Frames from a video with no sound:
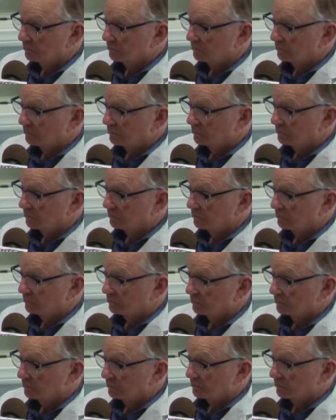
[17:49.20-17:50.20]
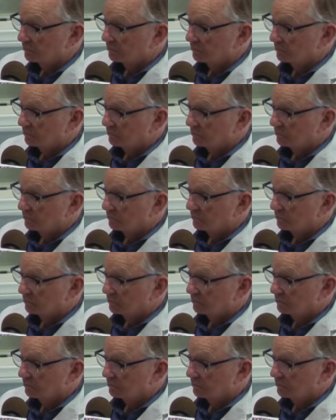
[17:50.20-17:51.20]

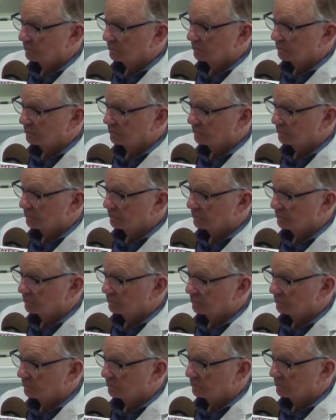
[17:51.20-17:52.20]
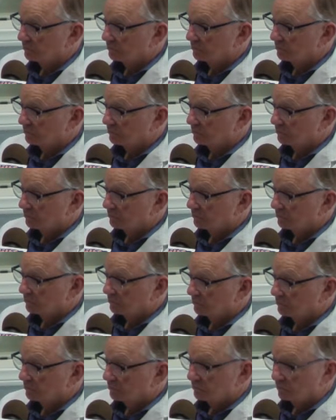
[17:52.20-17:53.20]

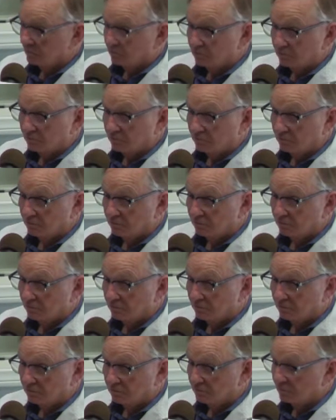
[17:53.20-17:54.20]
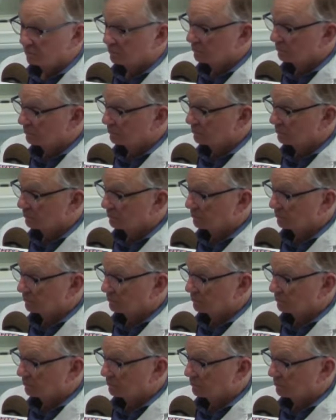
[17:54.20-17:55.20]

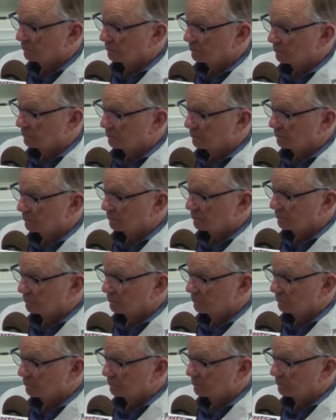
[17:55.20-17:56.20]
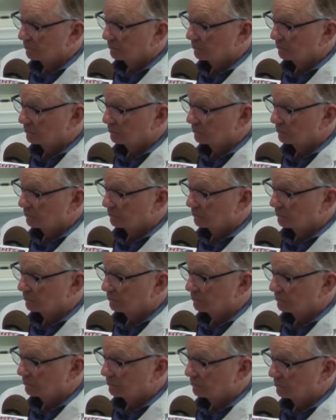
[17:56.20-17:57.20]
[no speech]